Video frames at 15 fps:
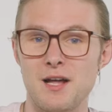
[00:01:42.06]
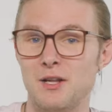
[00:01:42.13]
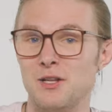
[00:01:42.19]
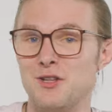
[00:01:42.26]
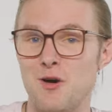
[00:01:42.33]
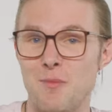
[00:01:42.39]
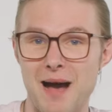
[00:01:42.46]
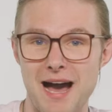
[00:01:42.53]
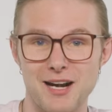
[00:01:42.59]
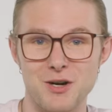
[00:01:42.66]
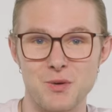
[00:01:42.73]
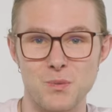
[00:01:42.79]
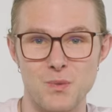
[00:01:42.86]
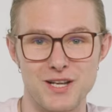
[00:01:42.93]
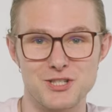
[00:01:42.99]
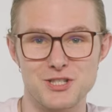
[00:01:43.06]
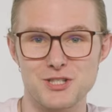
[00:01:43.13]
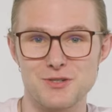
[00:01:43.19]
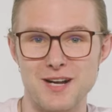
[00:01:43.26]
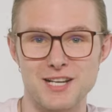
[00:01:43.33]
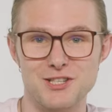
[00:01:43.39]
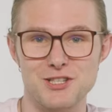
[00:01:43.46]
No matter which
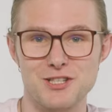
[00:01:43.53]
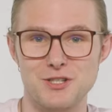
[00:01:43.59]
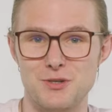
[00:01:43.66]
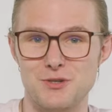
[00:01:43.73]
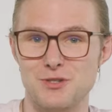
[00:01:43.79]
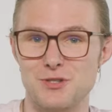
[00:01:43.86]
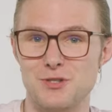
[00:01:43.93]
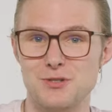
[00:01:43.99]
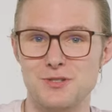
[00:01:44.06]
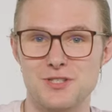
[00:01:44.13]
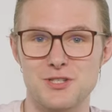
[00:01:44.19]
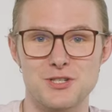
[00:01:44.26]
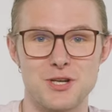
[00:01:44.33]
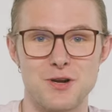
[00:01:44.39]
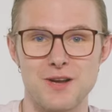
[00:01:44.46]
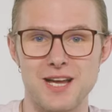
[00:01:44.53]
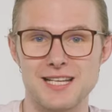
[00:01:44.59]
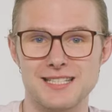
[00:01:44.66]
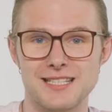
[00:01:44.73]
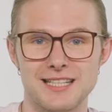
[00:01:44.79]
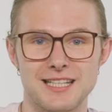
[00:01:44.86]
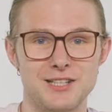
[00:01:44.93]
direction you choose to showcase
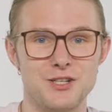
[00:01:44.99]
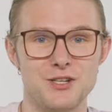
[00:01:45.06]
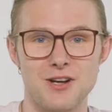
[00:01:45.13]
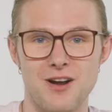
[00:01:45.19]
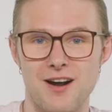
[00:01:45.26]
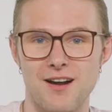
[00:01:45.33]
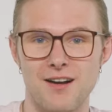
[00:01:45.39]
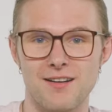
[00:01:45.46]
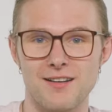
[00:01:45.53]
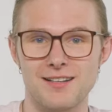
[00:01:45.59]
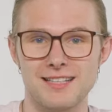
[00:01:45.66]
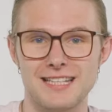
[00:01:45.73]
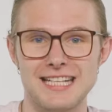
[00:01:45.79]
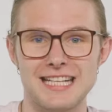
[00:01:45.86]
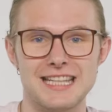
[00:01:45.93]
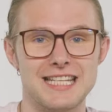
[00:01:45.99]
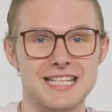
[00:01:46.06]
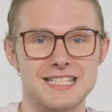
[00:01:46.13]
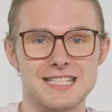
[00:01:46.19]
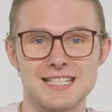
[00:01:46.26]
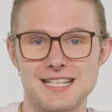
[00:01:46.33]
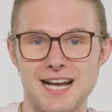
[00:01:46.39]
it in your card, this
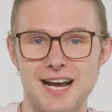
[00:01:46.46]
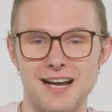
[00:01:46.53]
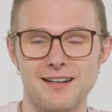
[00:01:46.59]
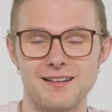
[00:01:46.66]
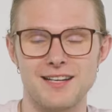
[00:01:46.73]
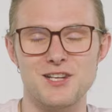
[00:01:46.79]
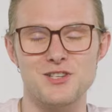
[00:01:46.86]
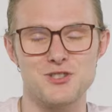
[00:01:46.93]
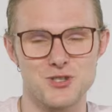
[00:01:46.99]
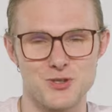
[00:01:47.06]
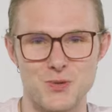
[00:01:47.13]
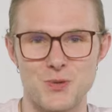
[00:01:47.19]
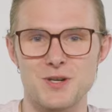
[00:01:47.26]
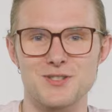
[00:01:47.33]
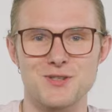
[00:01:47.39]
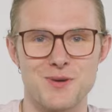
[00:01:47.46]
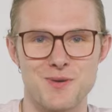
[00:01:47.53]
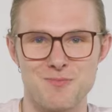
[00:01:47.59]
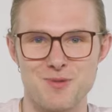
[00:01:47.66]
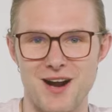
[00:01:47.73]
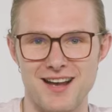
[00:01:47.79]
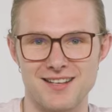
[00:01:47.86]
design is sure to
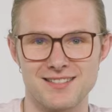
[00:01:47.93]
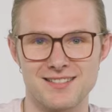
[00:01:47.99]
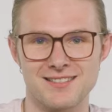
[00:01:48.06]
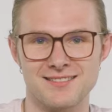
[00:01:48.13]
impress.